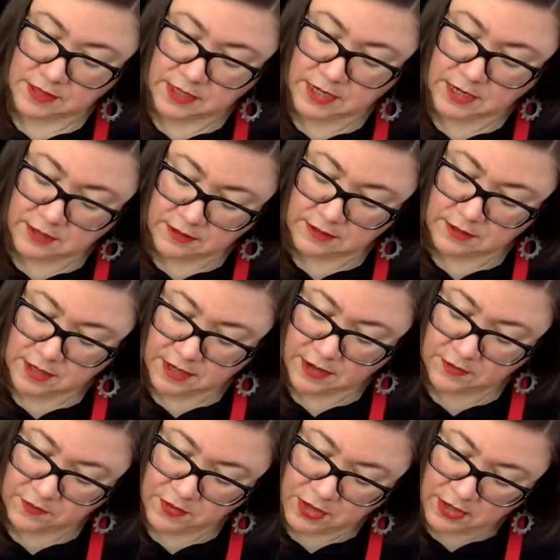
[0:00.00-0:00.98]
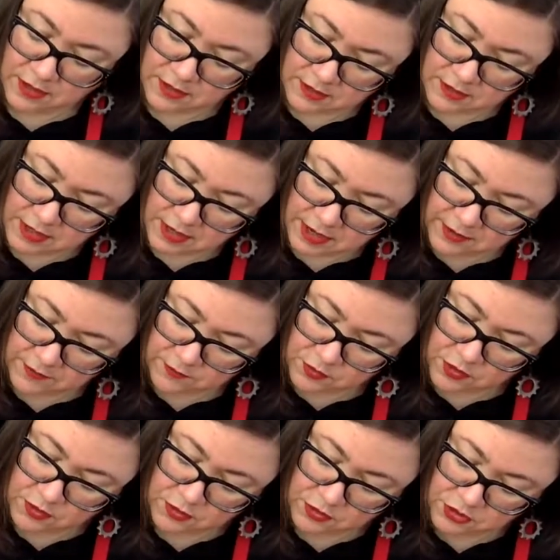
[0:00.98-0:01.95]
Yeah, they have that. They have
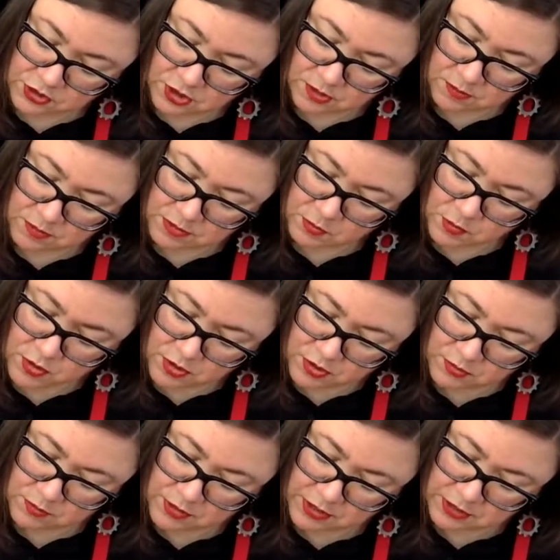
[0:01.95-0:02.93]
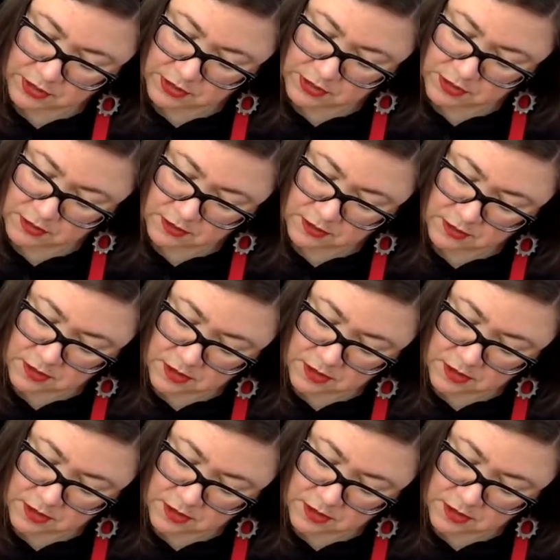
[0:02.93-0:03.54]
the Sharpie water-based in